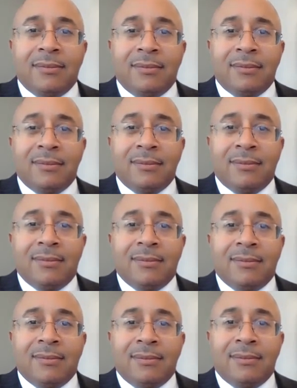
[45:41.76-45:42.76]

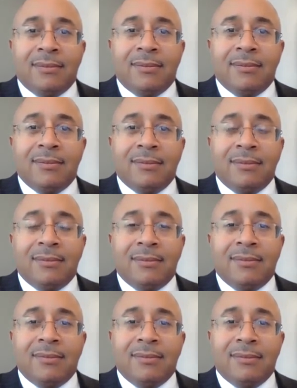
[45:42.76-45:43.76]

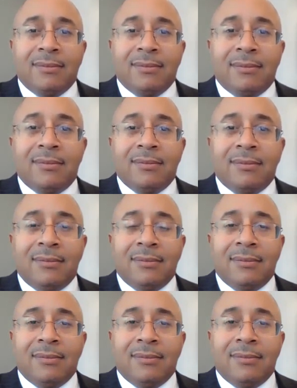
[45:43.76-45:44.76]

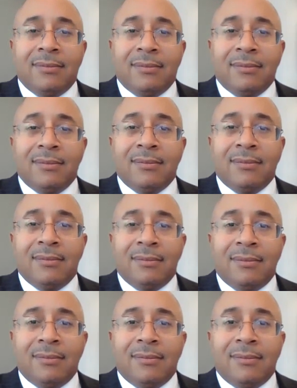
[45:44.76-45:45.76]

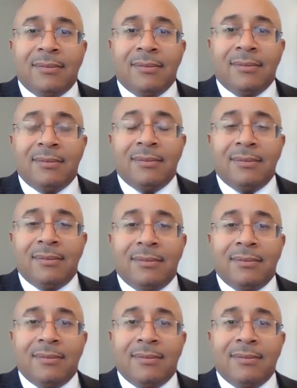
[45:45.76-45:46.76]

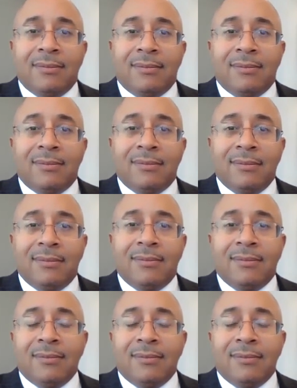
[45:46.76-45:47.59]
(not speaking)